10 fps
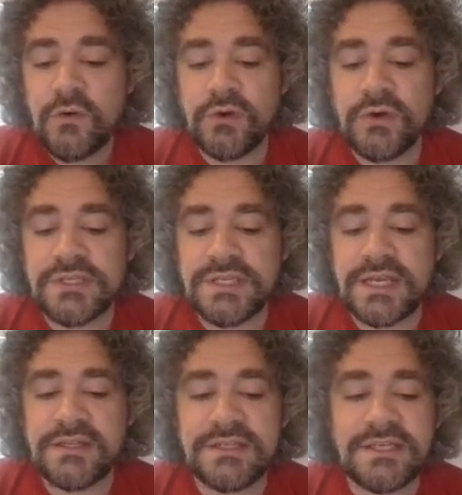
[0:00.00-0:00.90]
or
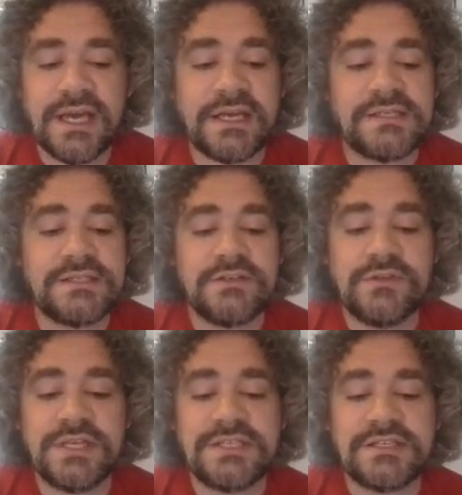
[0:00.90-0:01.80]
set the text. So
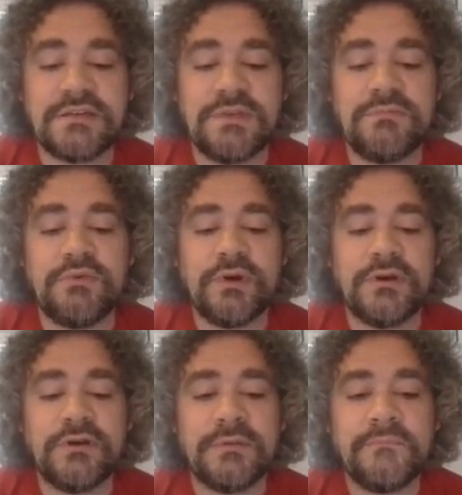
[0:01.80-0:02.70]
this is going to be
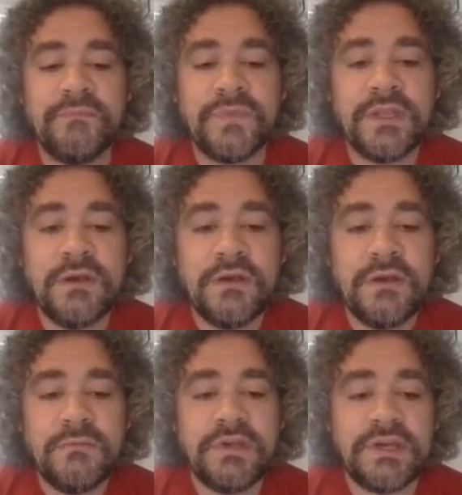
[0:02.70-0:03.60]
important
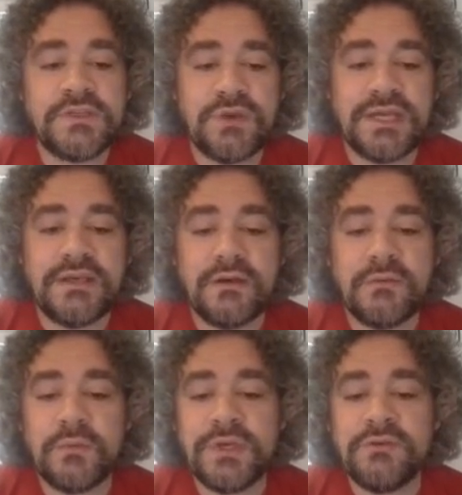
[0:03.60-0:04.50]
because right here
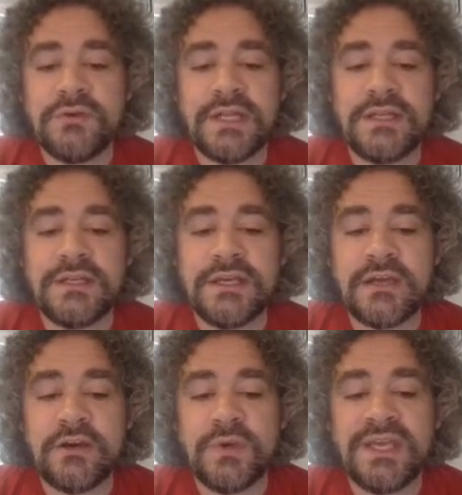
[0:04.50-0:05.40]
when we created the
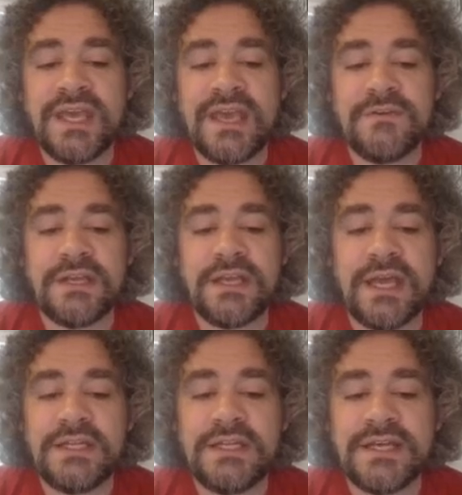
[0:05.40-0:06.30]
indicator, we gave it
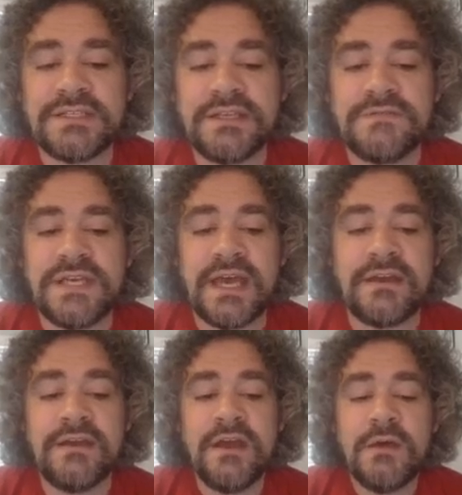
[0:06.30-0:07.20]
a text of
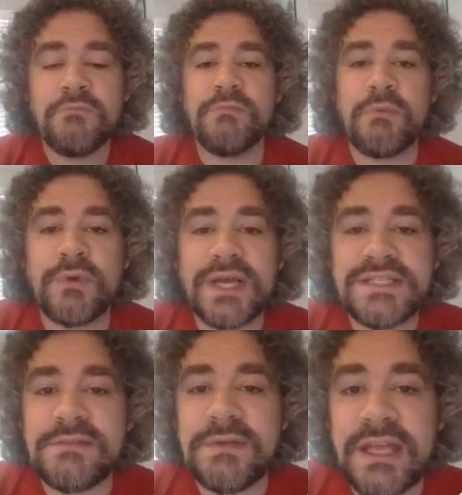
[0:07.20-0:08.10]
10. But remember what I
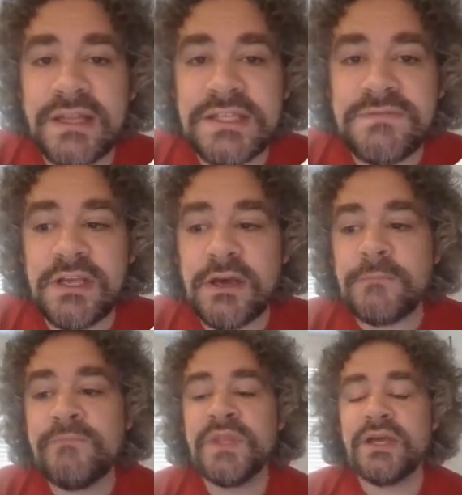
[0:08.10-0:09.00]
said at the beginning of this video.